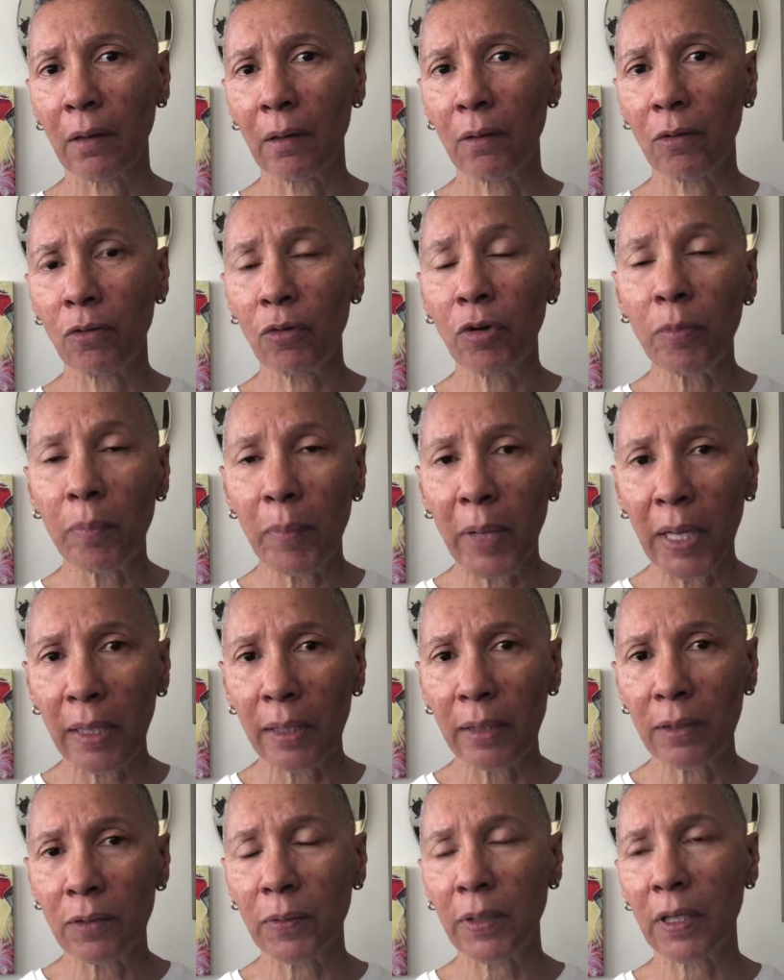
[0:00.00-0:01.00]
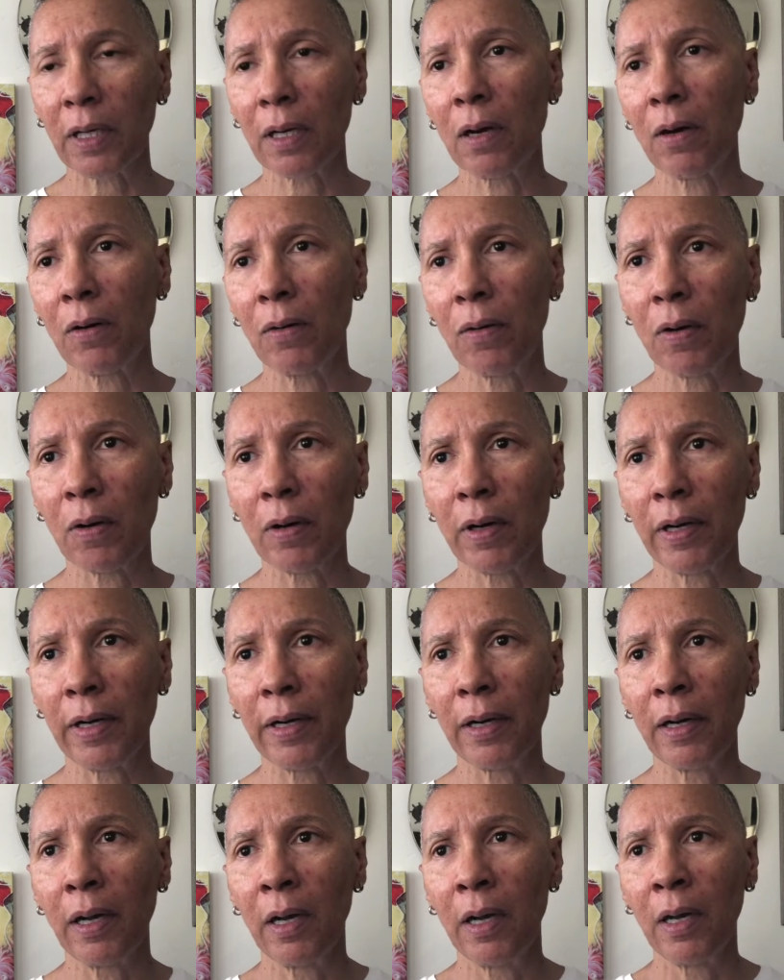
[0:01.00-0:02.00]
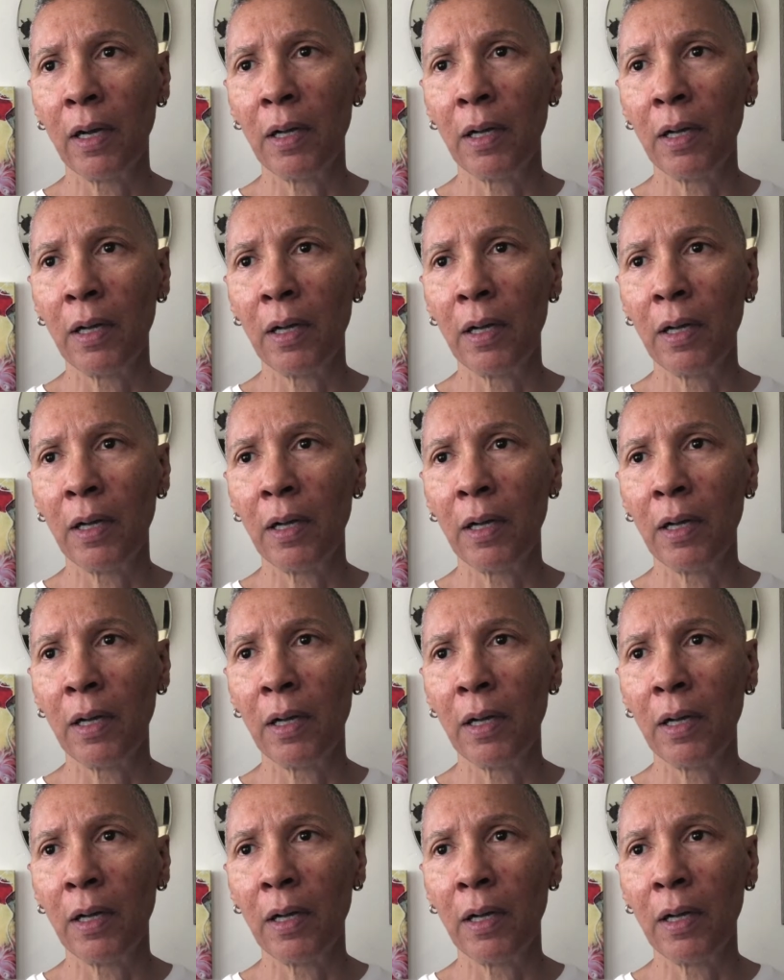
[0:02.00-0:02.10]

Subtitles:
group meetings with the cohort,